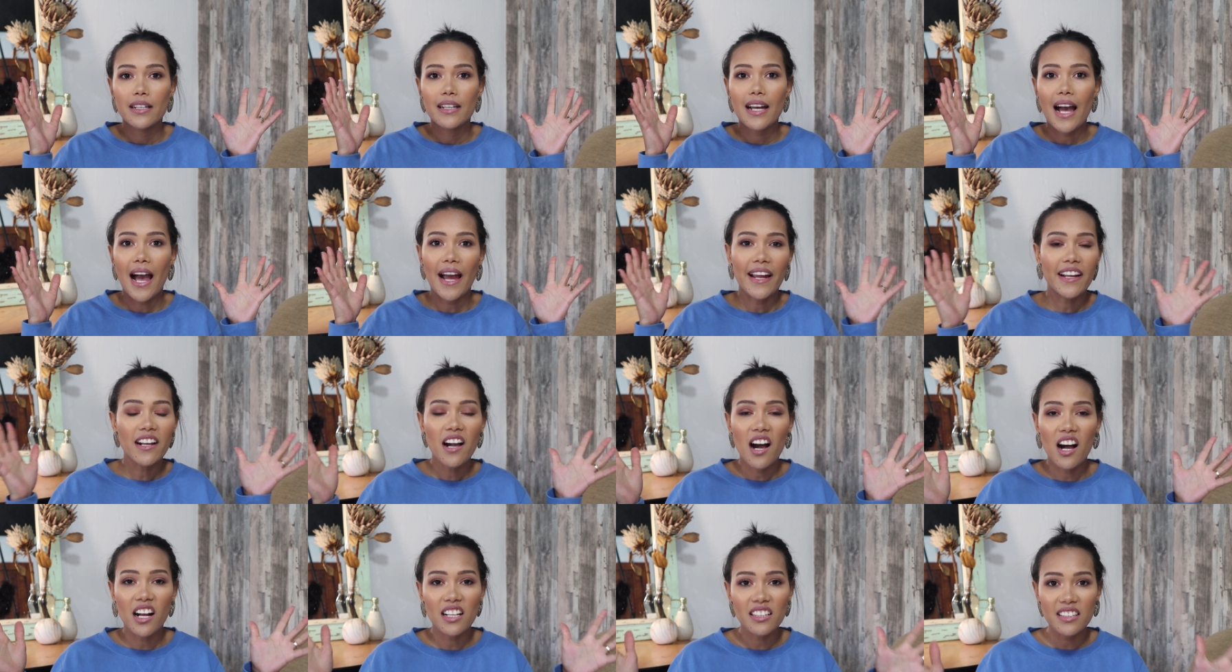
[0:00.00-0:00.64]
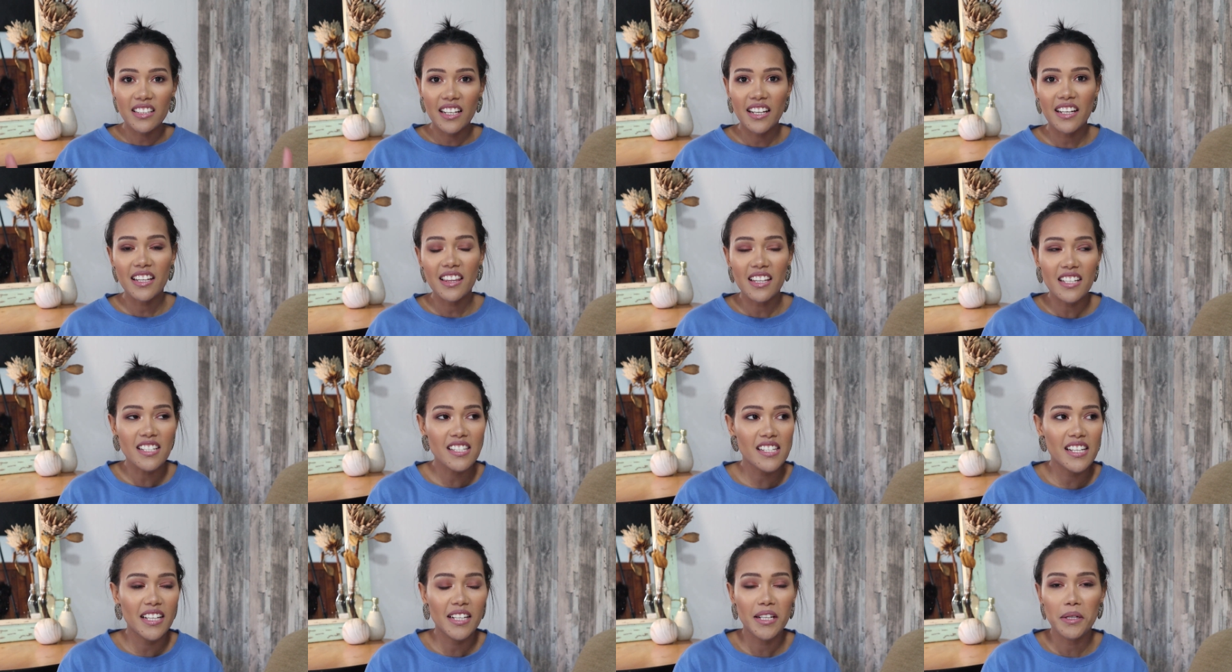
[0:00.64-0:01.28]
I can't take
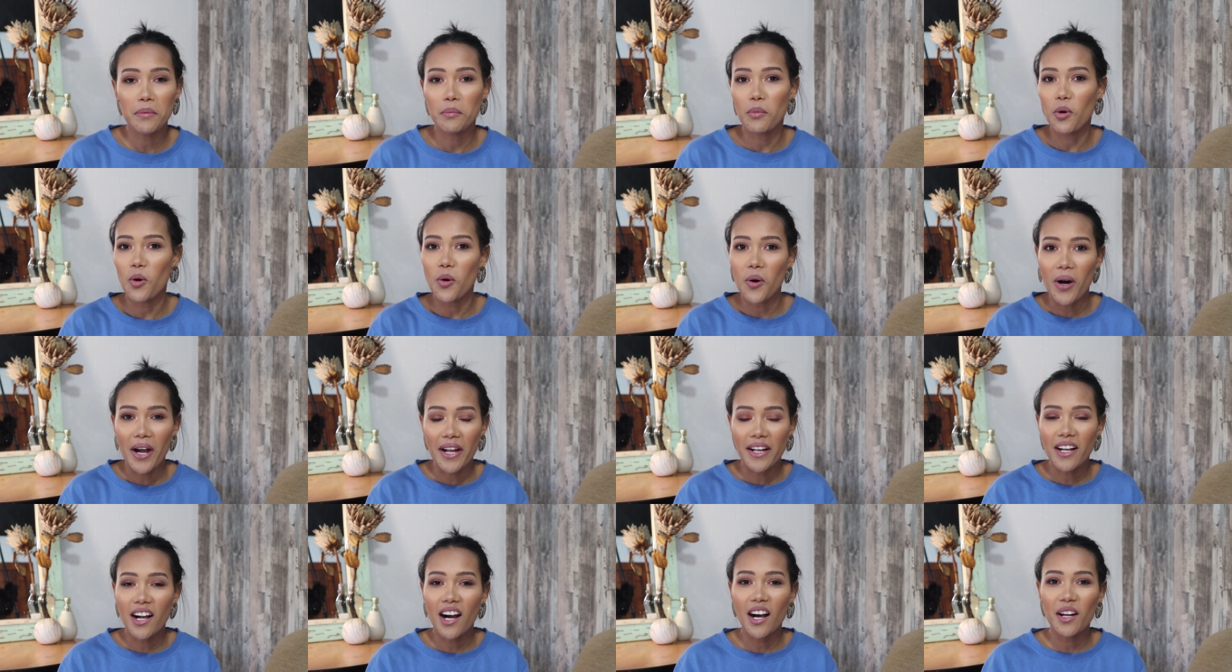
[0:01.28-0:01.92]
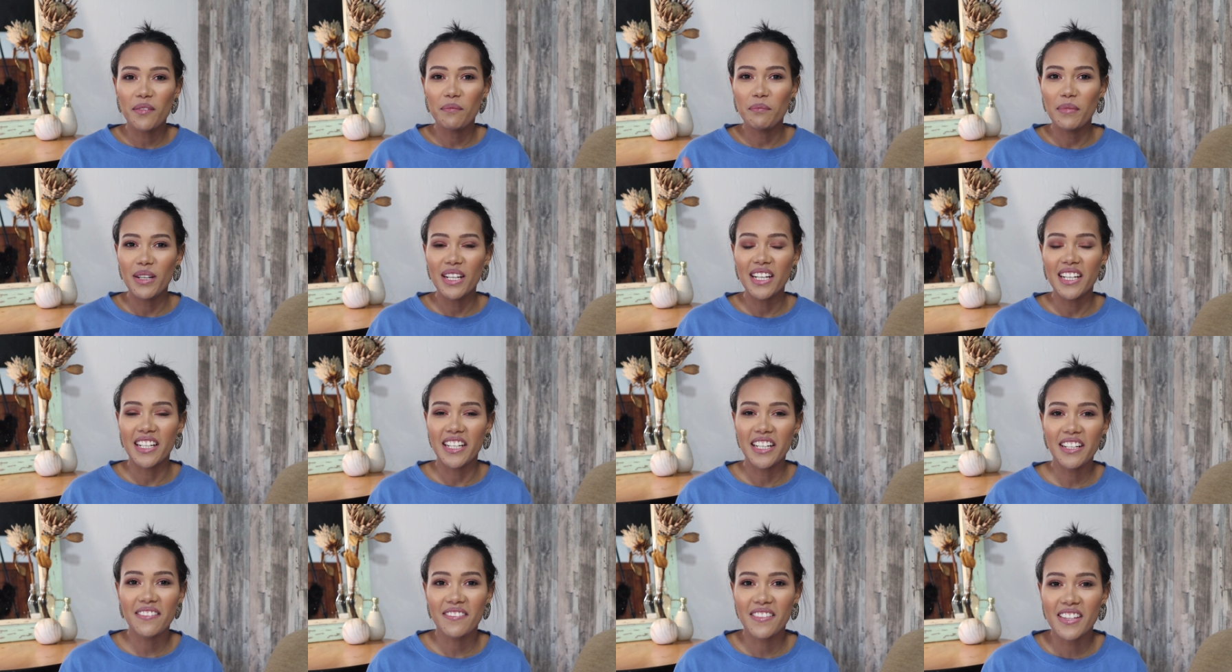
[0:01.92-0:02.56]
this anymore. I can't
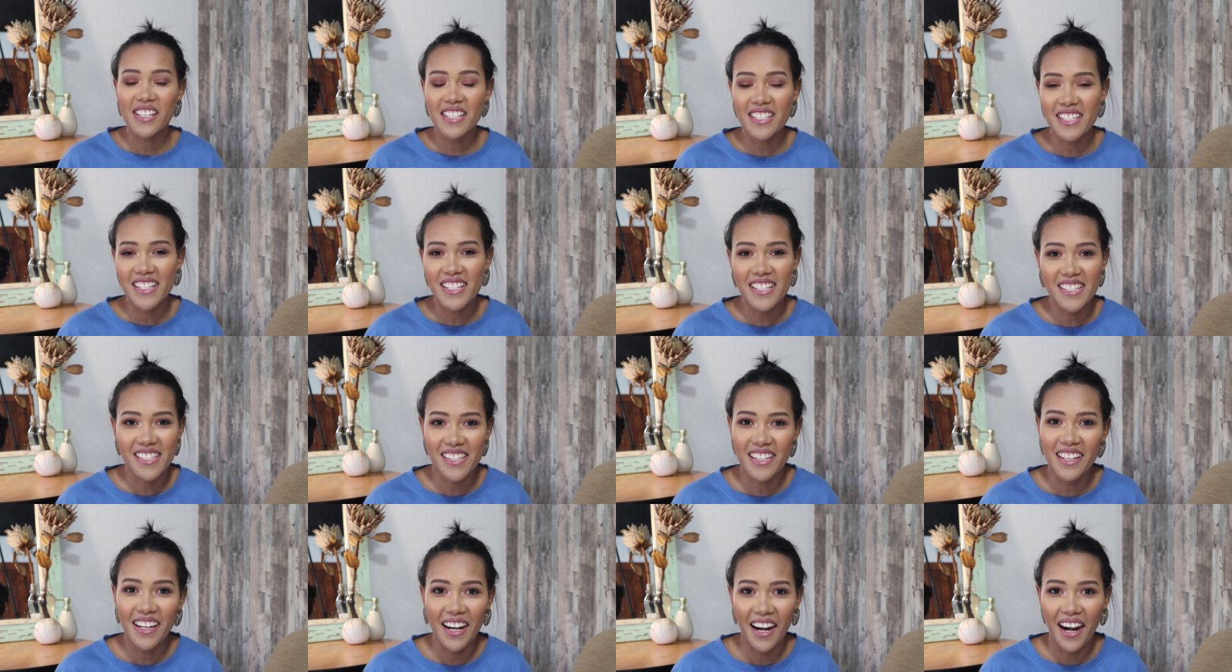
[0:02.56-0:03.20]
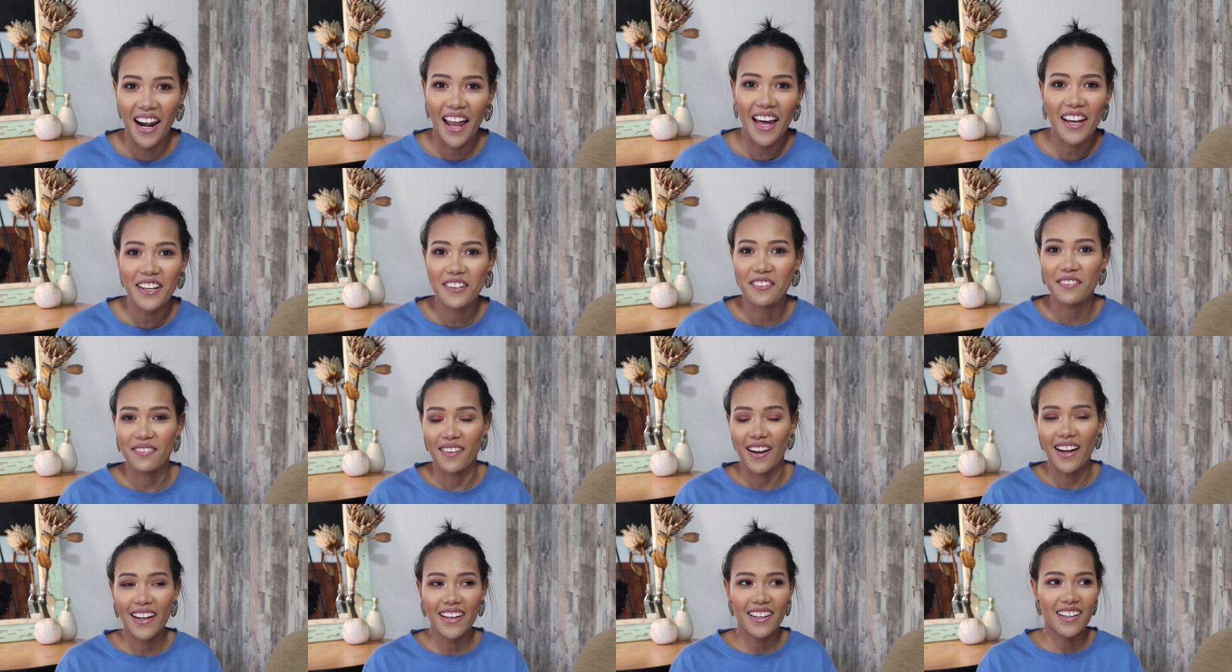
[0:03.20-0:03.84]
believe this is the life.
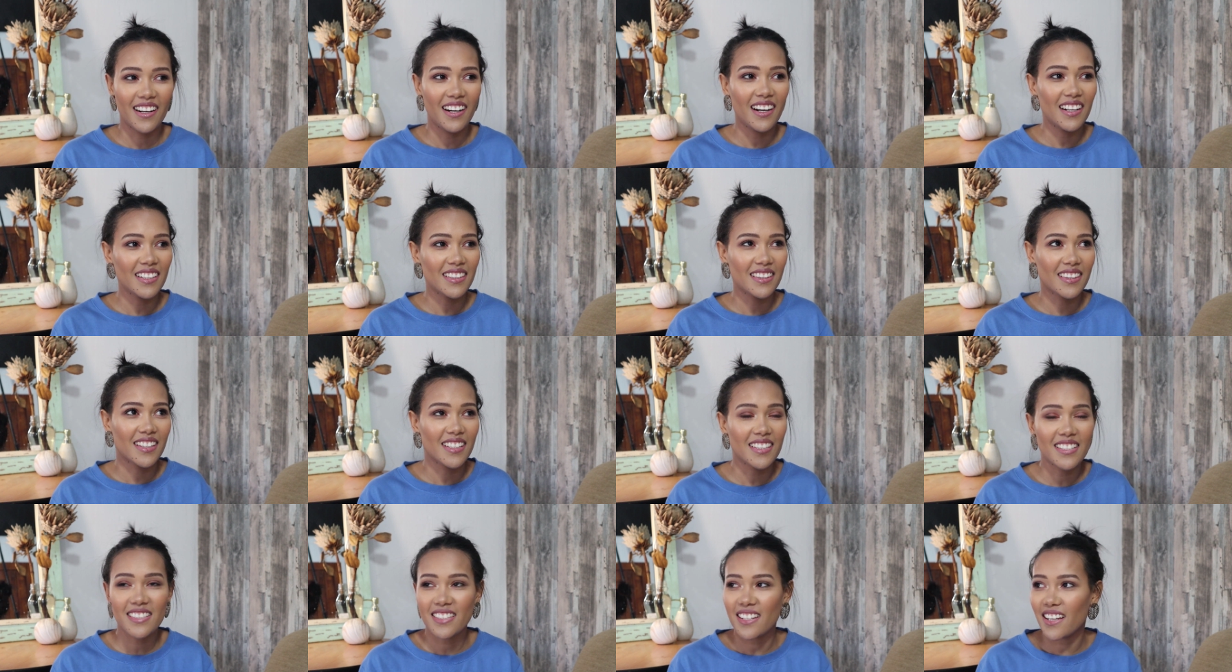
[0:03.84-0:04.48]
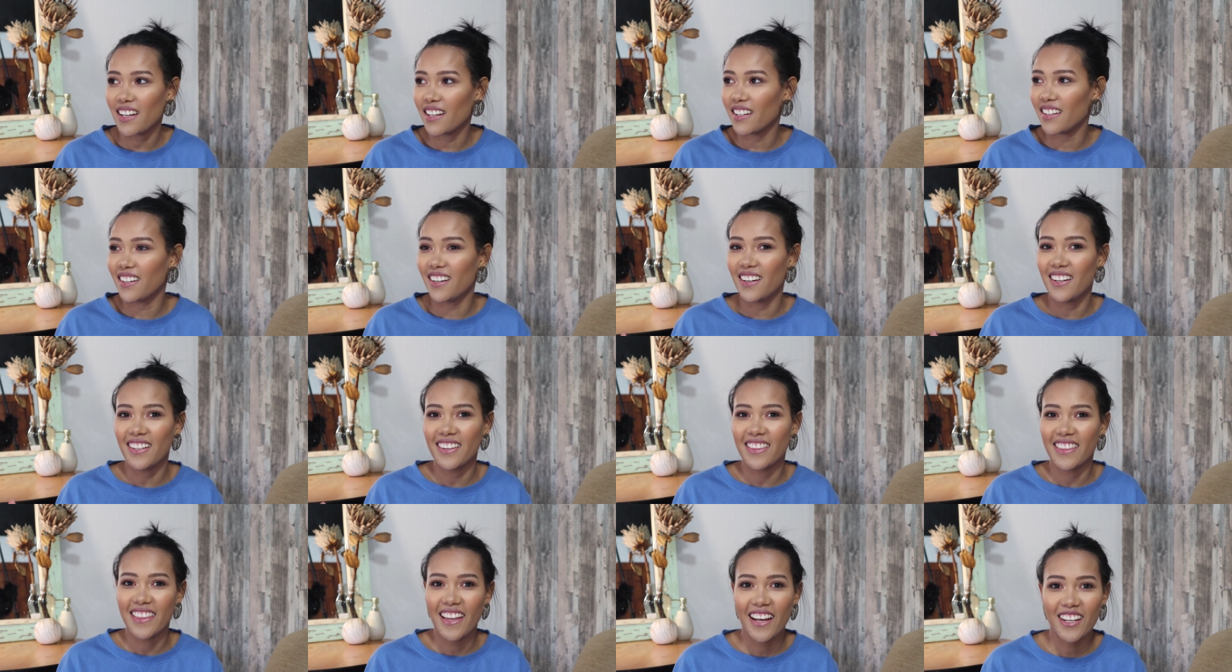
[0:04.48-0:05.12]
I can't this, I
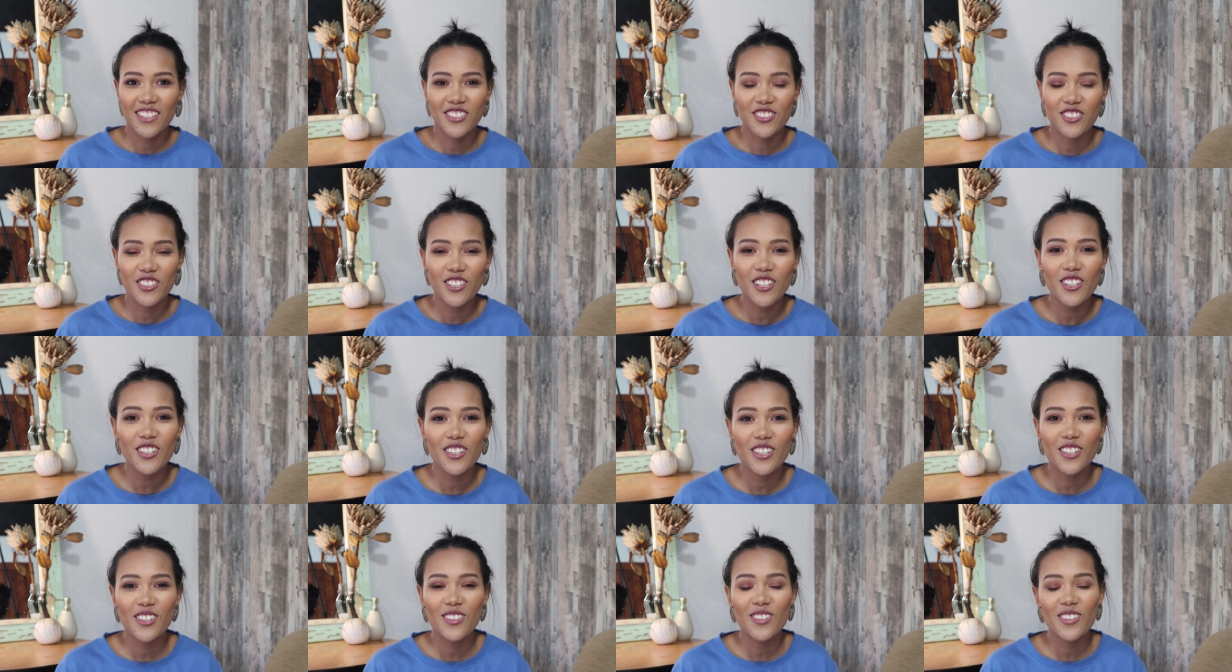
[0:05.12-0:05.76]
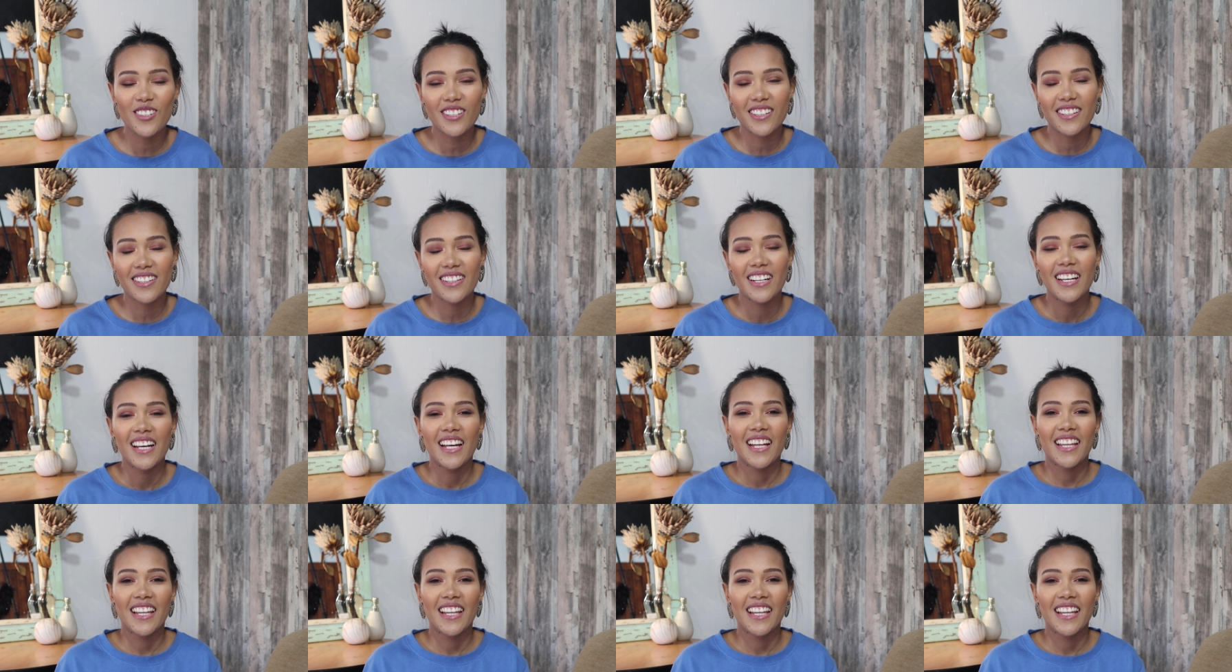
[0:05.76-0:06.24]
can't that. You know, all